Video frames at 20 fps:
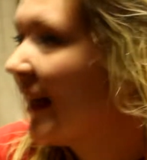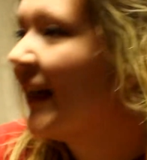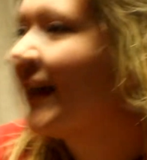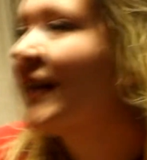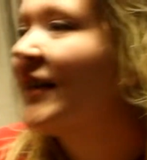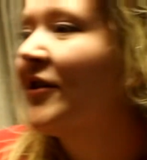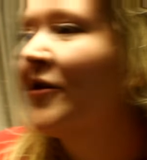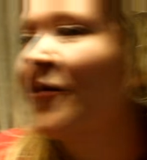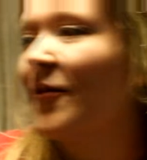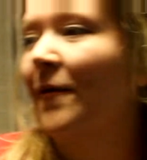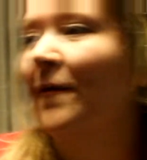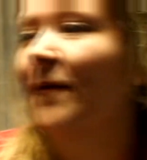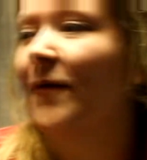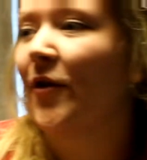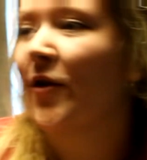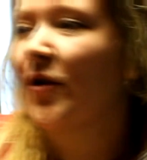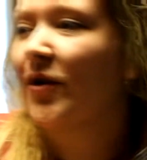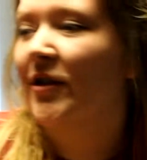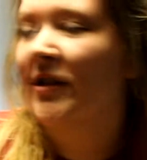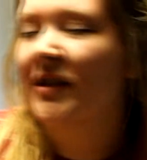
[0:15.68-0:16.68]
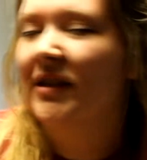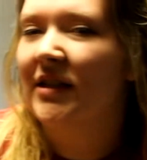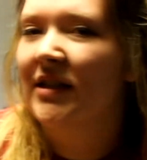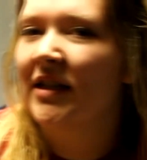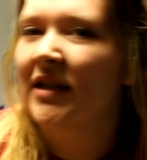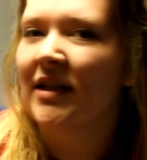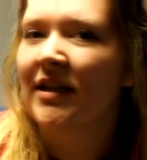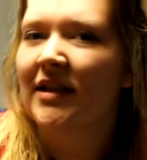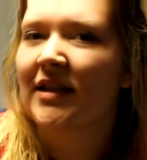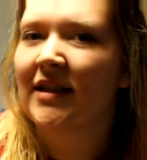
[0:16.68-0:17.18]
it is the first
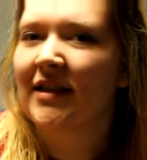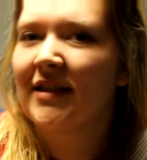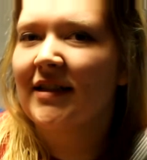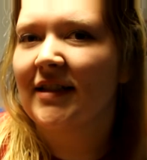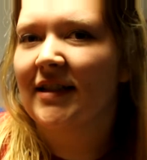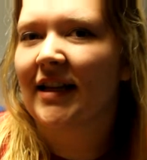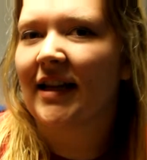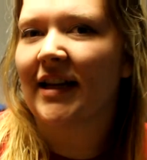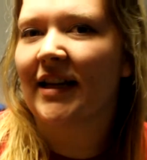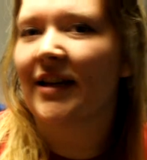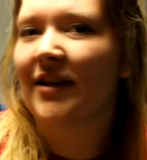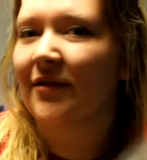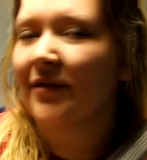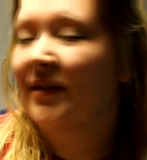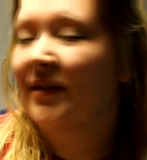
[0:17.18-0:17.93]
day of